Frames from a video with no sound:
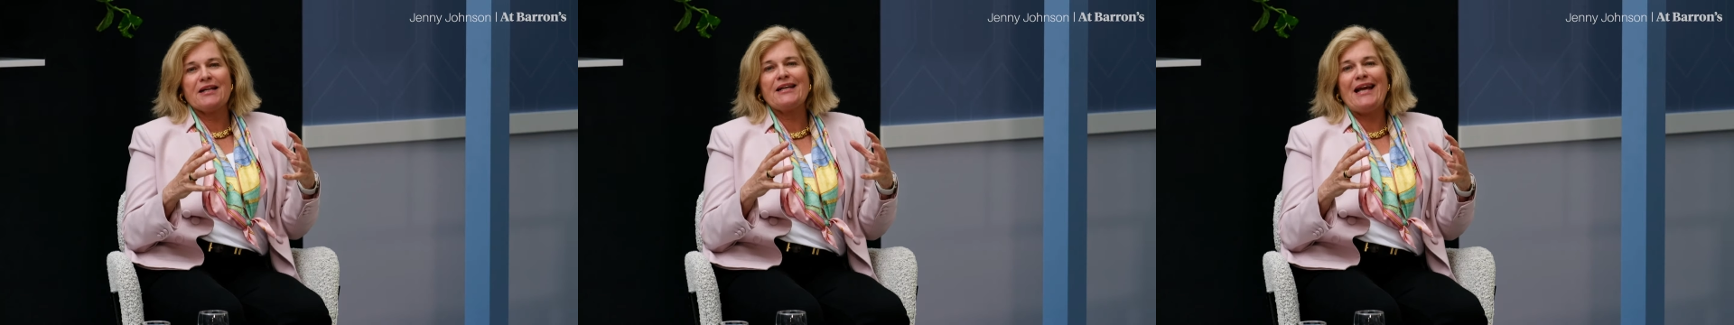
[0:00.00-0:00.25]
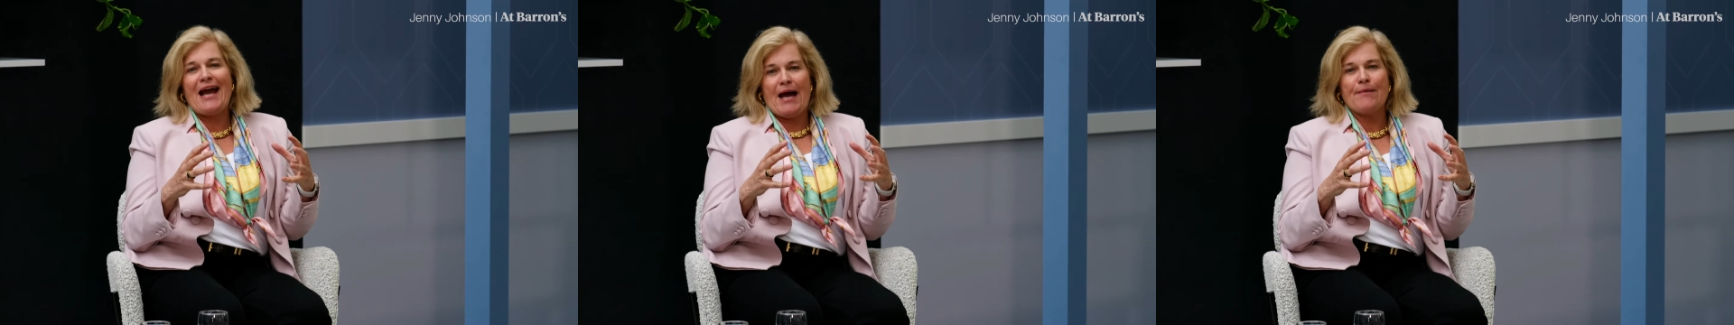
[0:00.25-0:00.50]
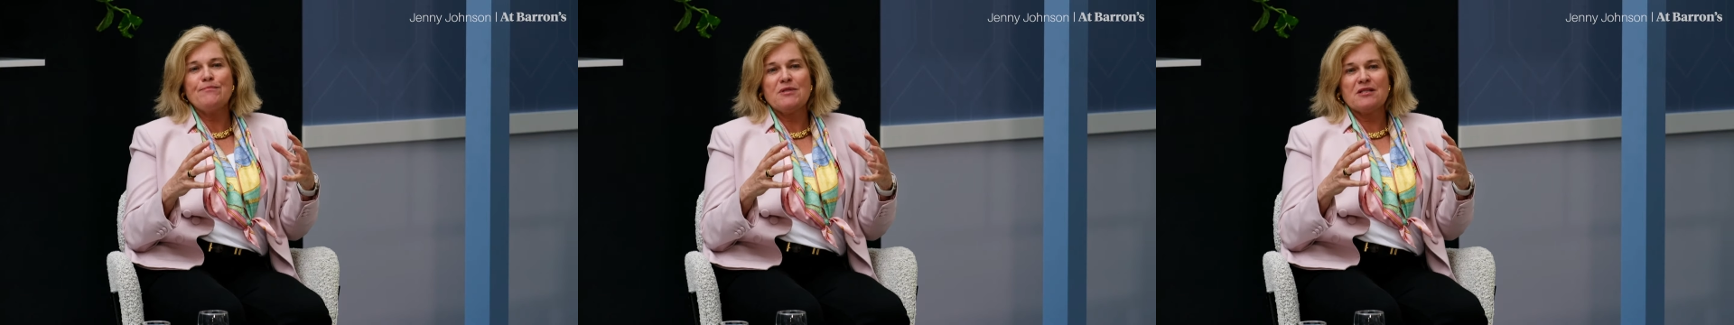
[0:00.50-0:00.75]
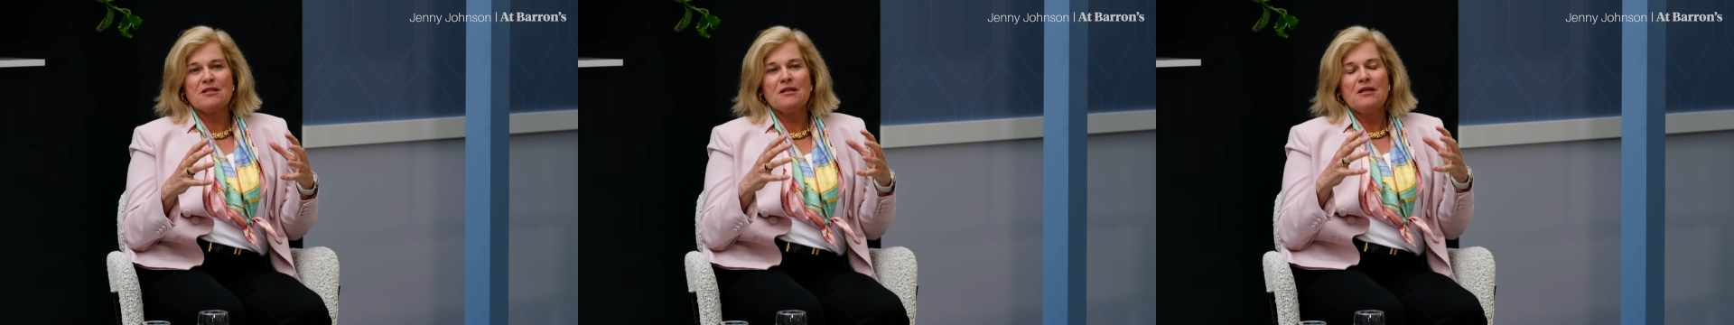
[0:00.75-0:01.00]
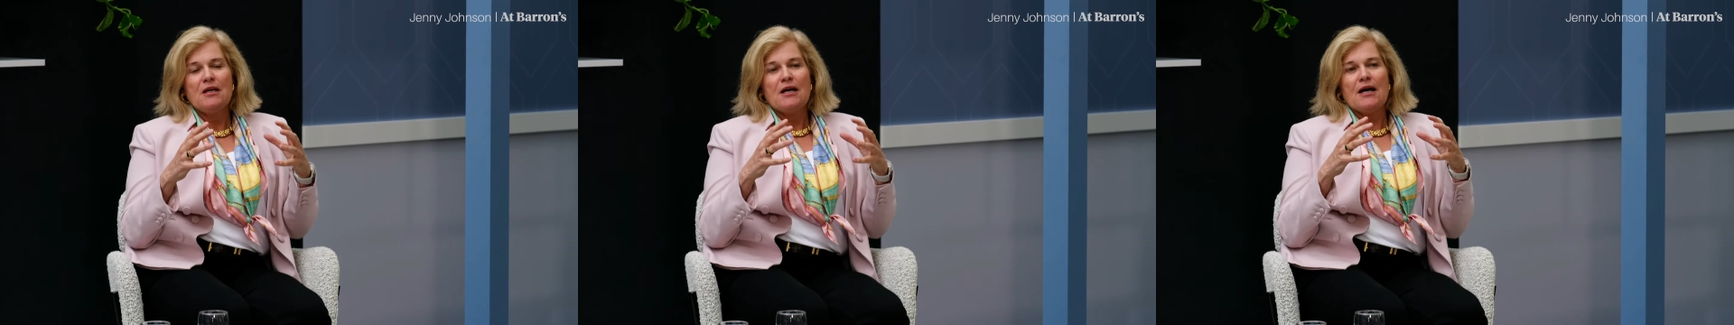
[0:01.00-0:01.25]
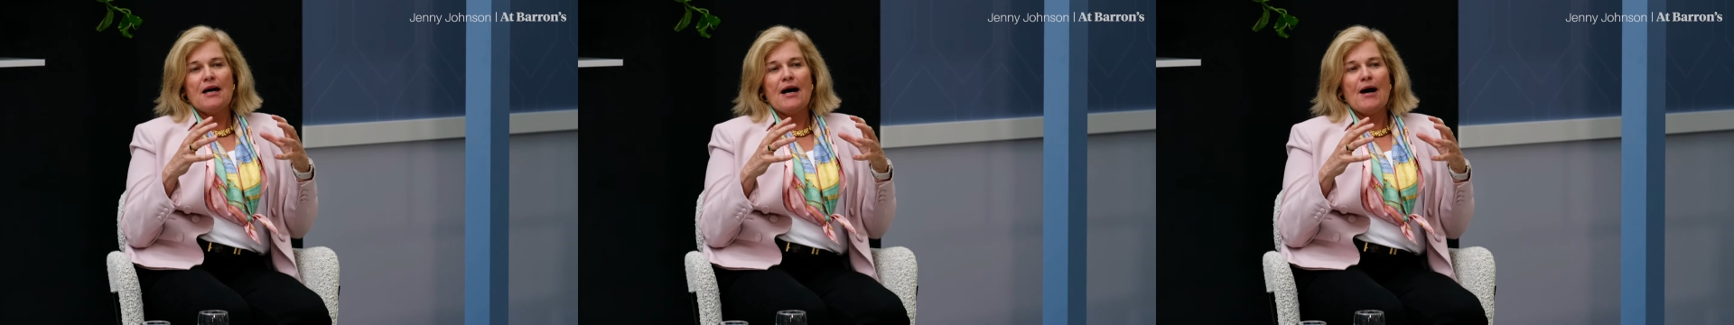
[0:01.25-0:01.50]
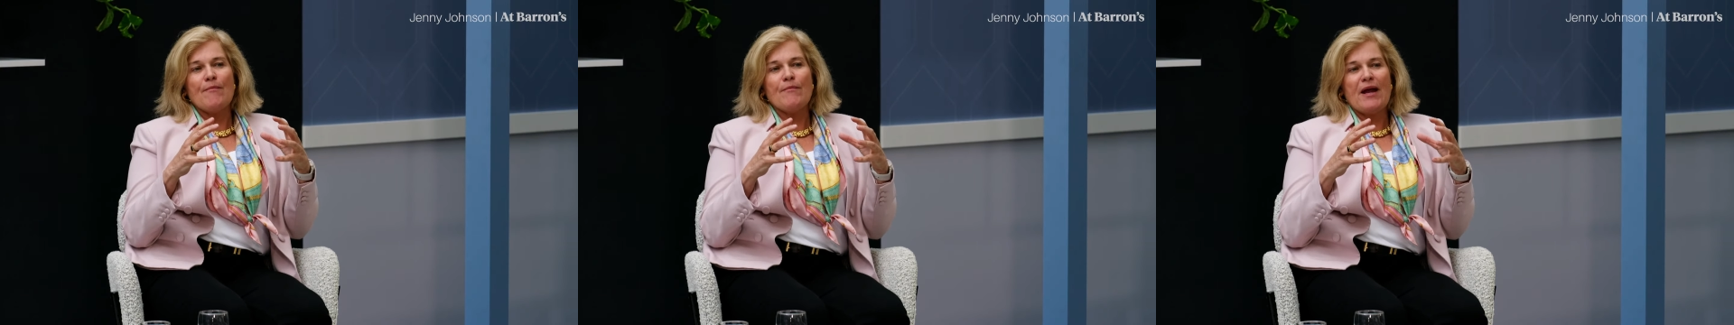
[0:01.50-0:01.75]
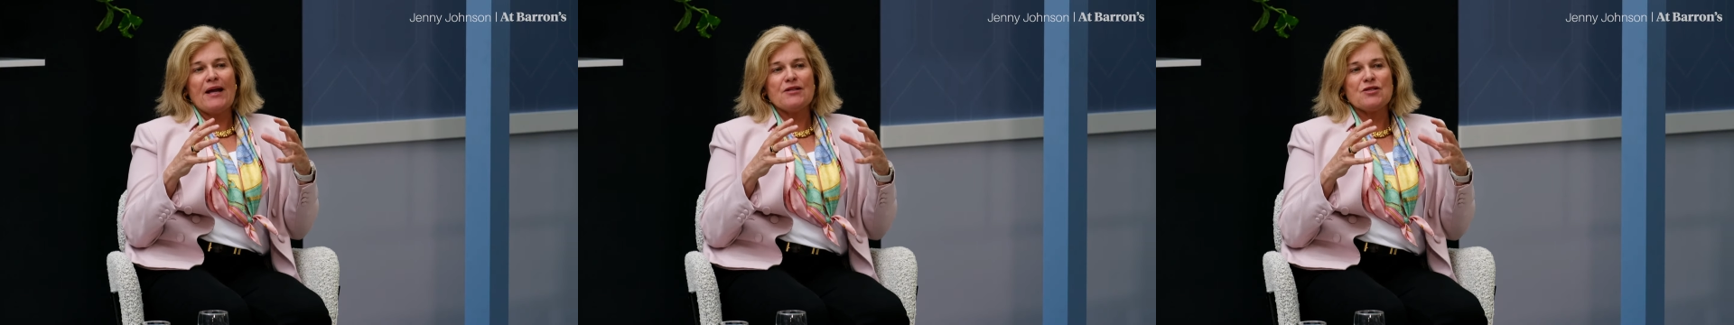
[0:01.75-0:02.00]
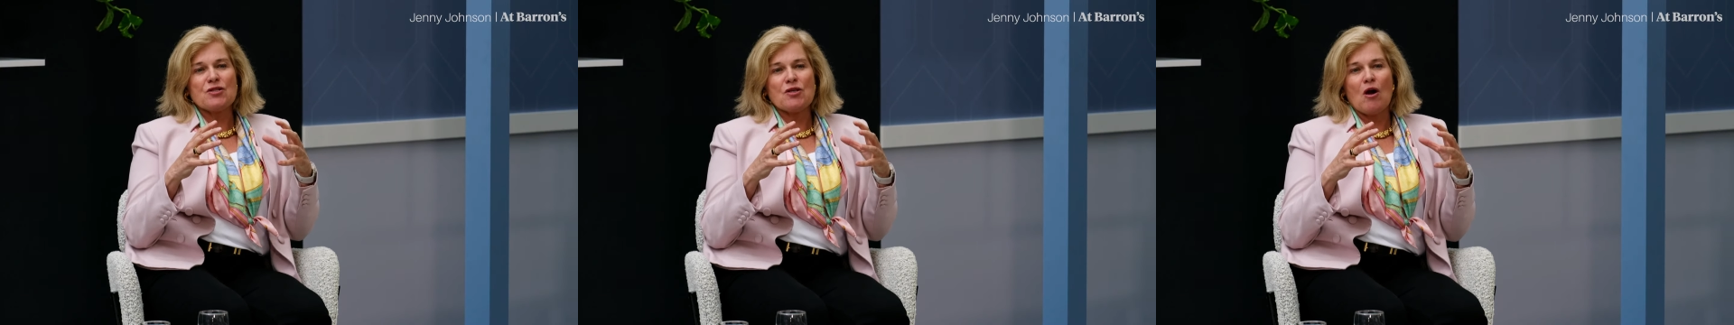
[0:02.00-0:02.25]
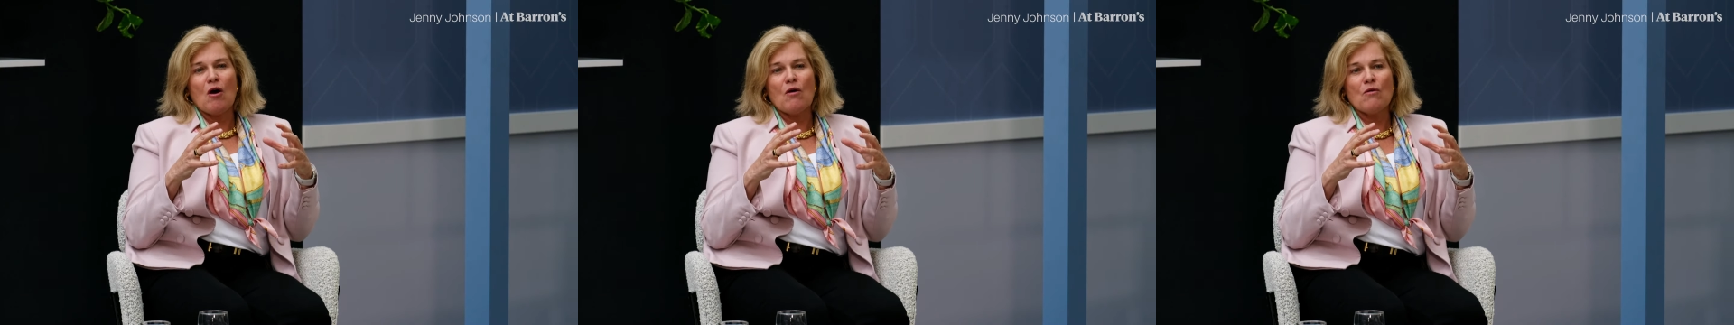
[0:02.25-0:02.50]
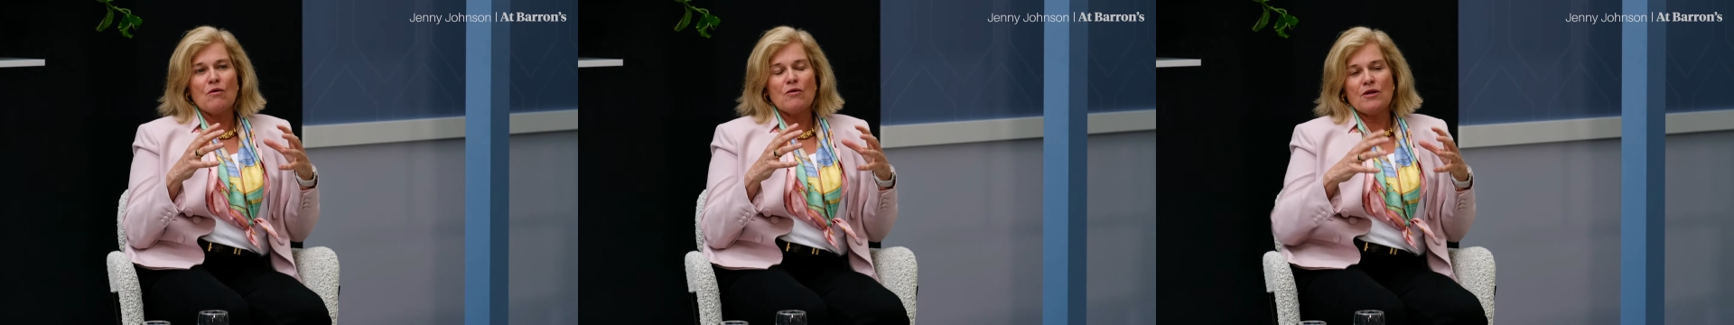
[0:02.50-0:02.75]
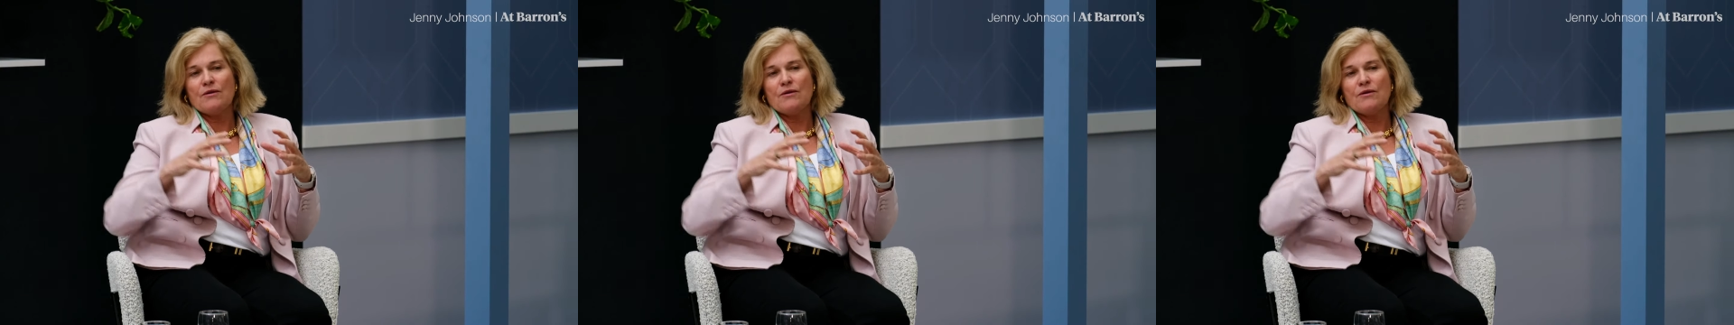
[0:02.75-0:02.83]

gaps. Several